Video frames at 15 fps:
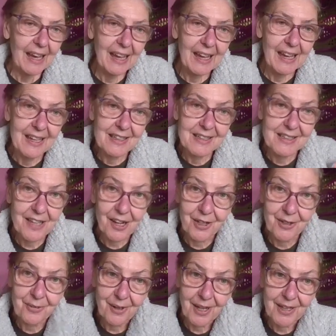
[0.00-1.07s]
And
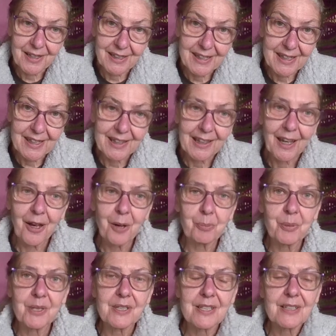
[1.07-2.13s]
I'd read King up
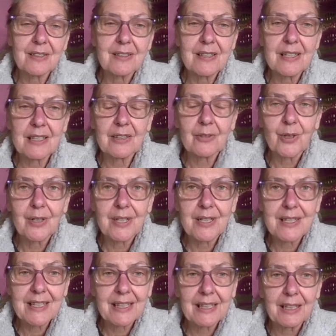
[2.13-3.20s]
until
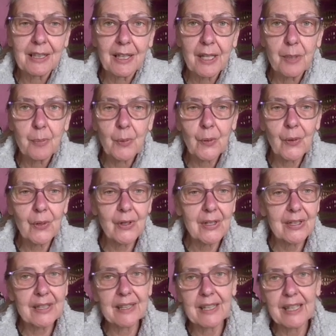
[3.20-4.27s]
Dolores
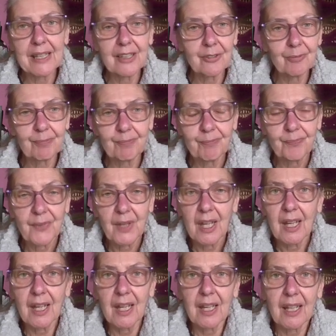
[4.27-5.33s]
Claiborne, and then
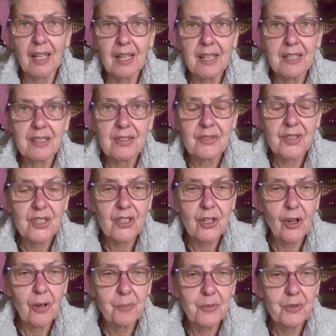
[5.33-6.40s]
kind of
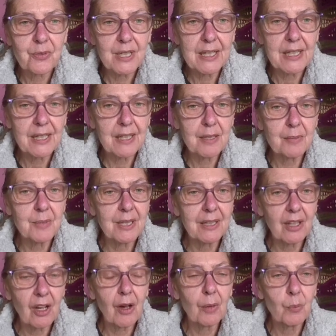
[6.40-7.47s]
stopped reading him and
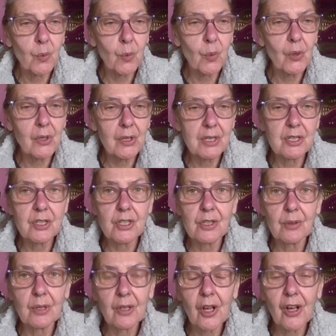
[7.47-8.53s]
got more
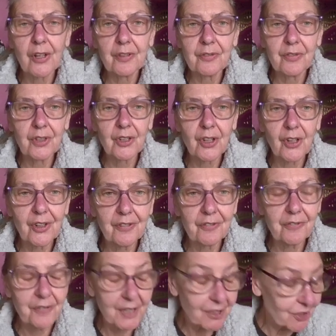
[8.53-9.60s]
into a lot of the
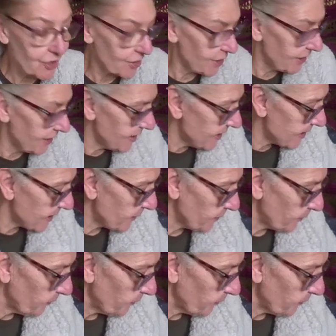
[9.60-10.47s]
nonfictions.